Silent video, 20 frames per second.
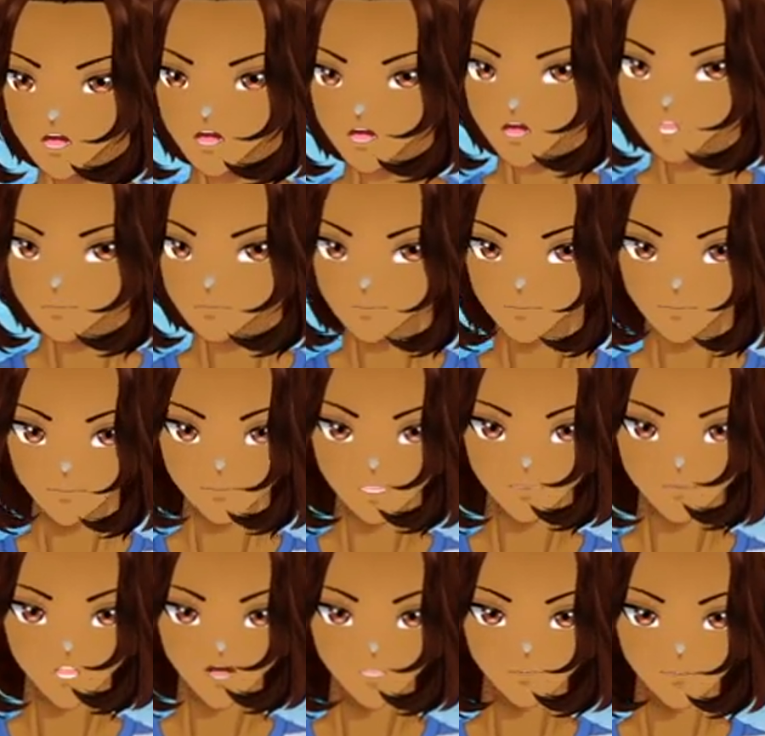Move
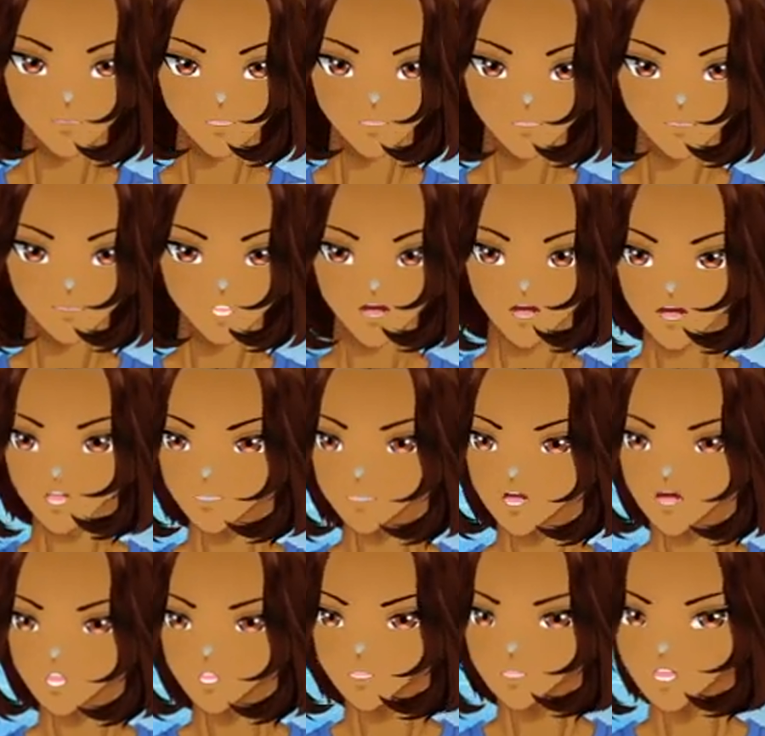this off to the side.
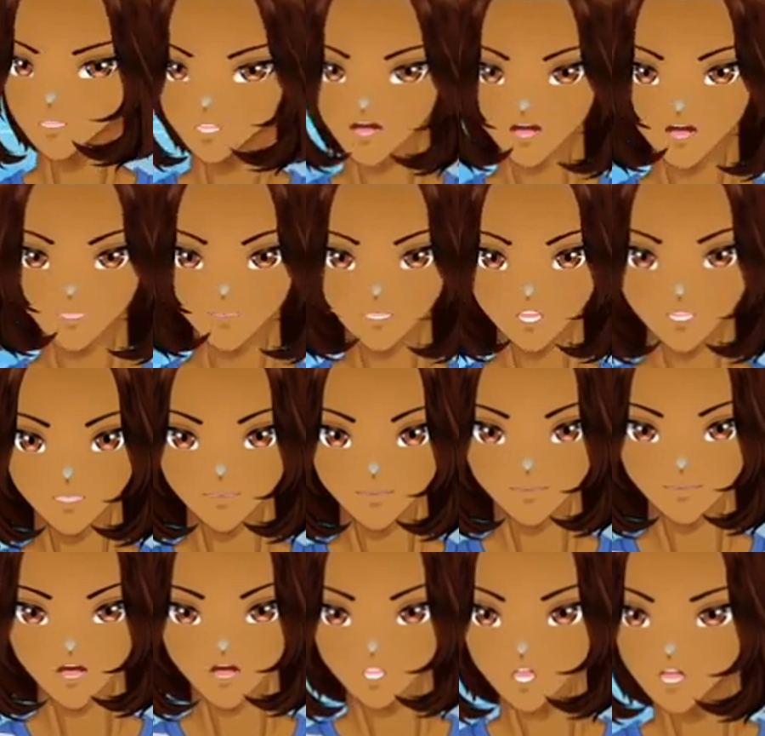Where am I at?
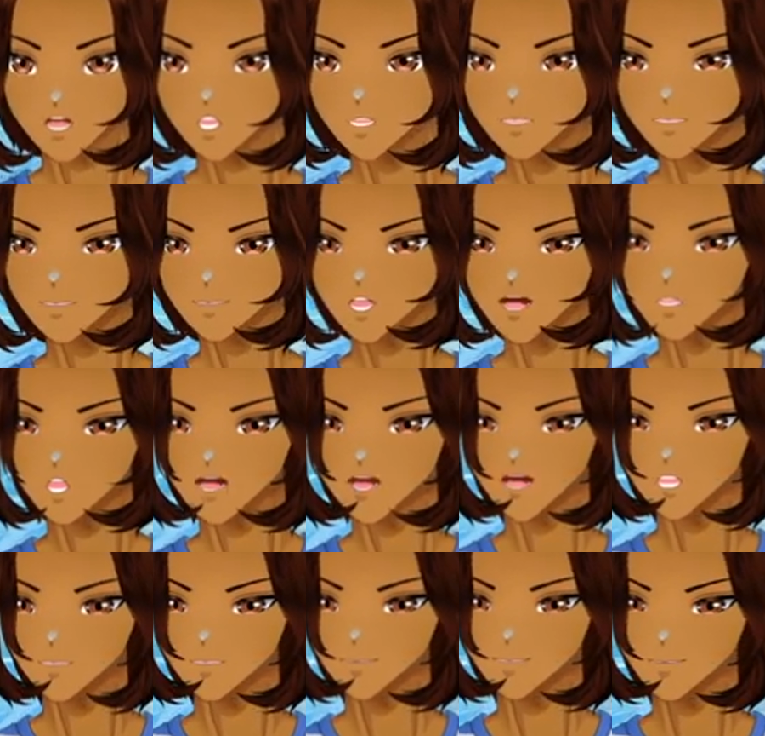I want them. There we
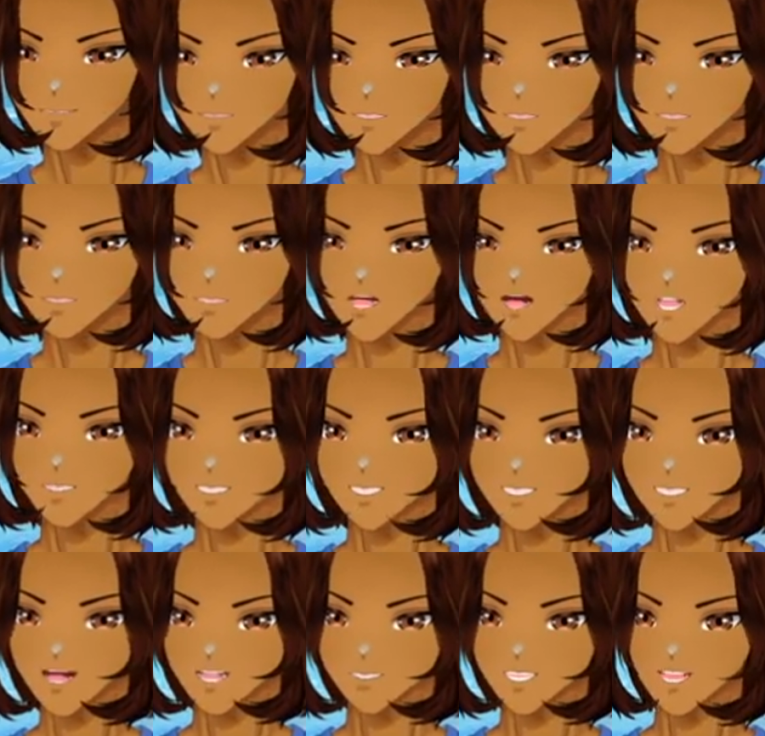go. We'll move it off to the
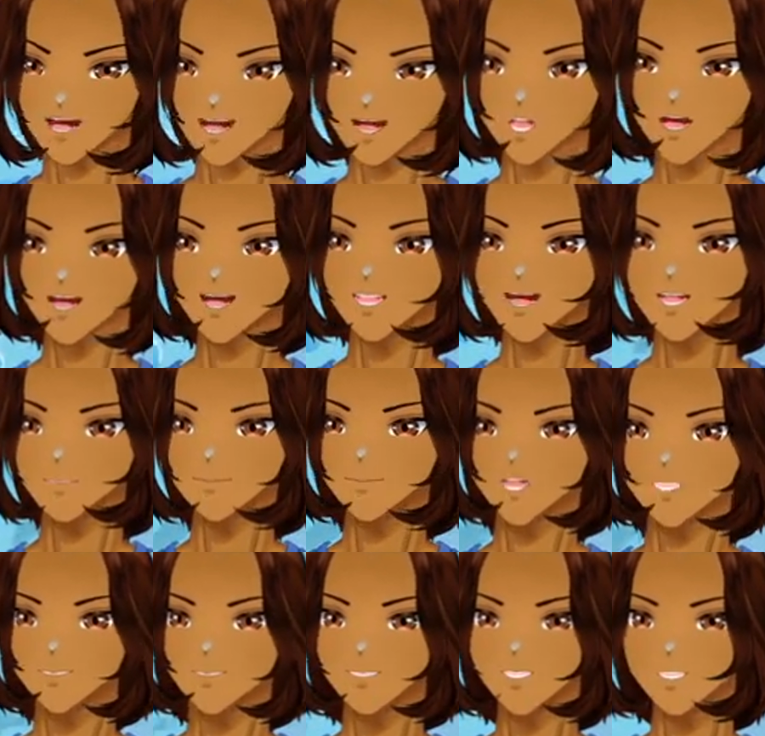side over here. I like having my
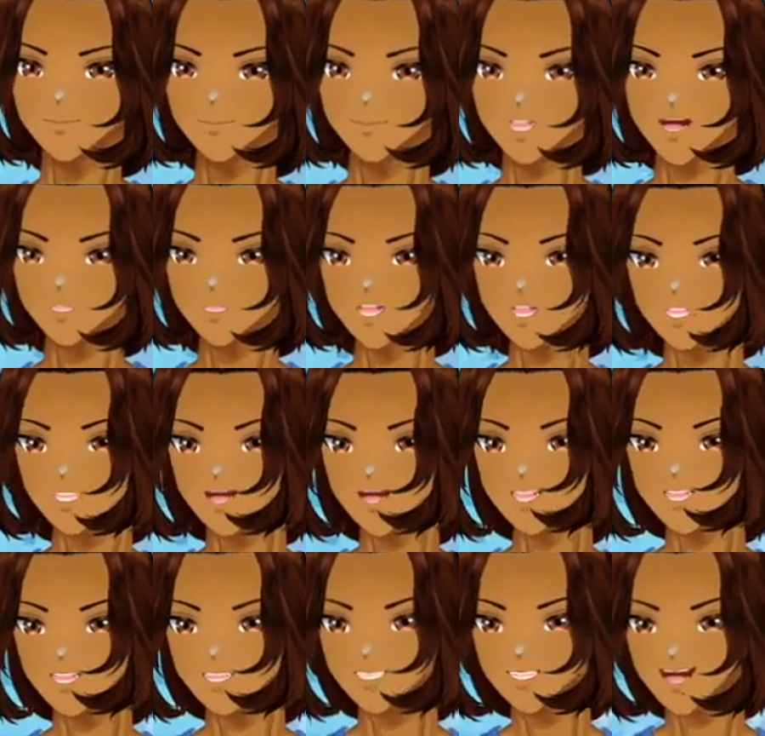that way I don't like
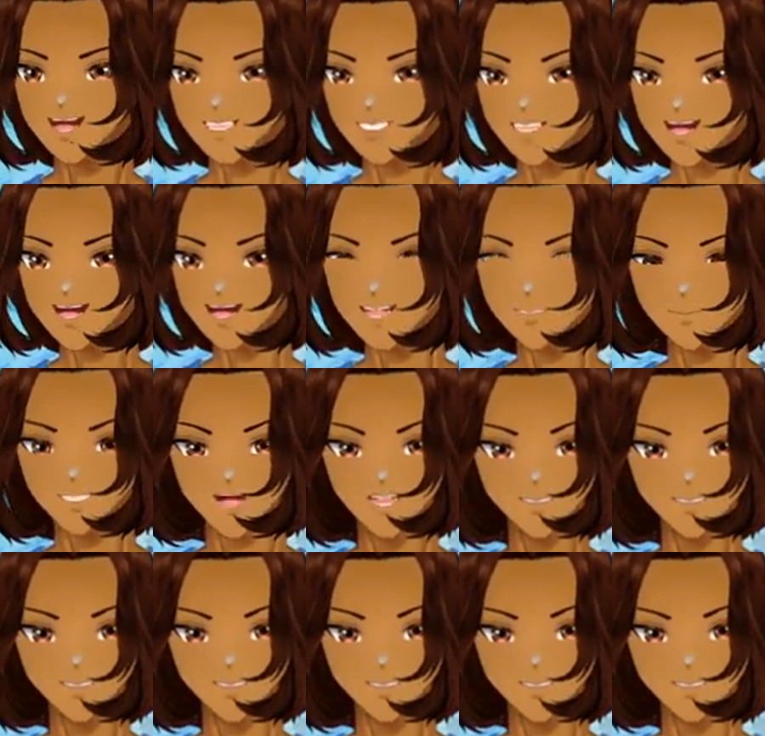hey, we're having a